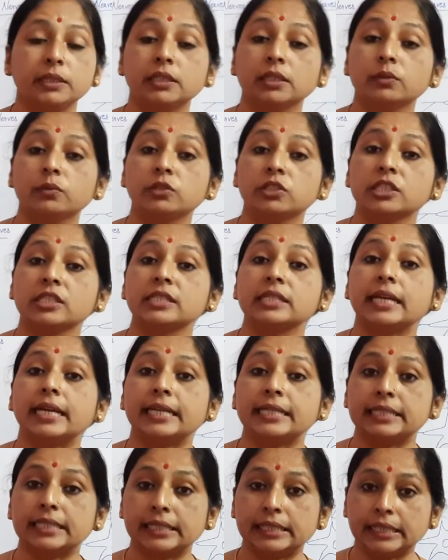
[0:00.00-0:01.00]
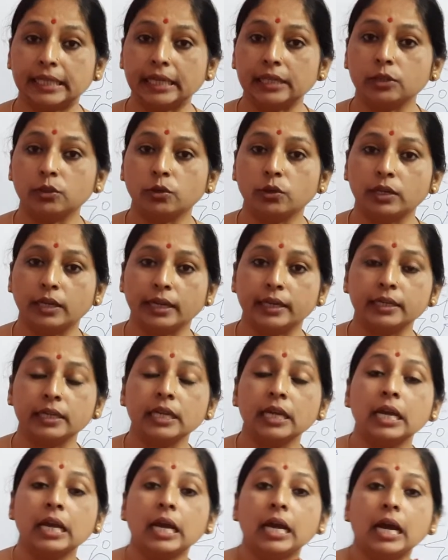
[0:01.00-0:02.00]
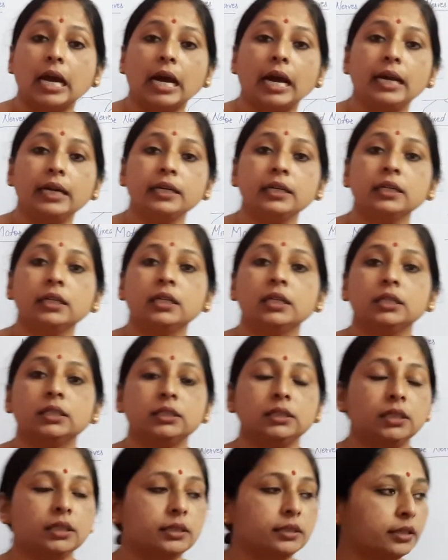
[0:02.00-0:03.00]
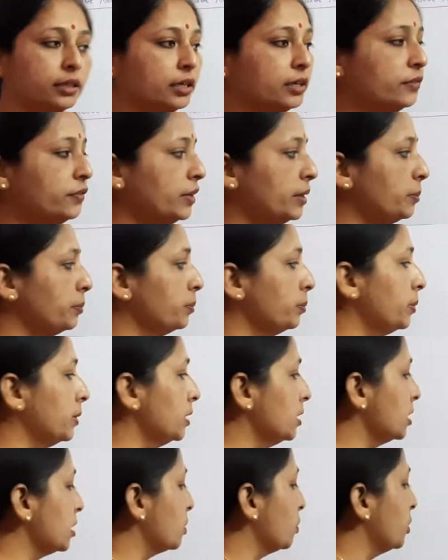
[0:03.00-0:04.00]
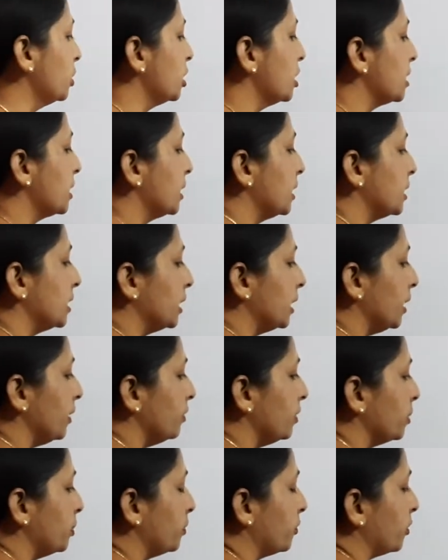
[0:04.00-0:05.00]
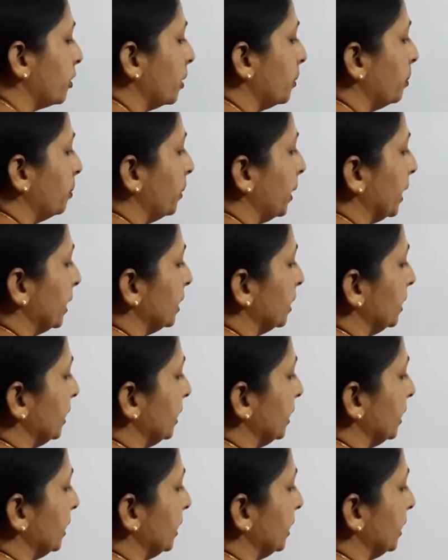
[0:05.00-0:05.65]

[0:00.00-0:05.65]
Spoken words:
which is the acetylcholine, and the nerve impulse which is received from by the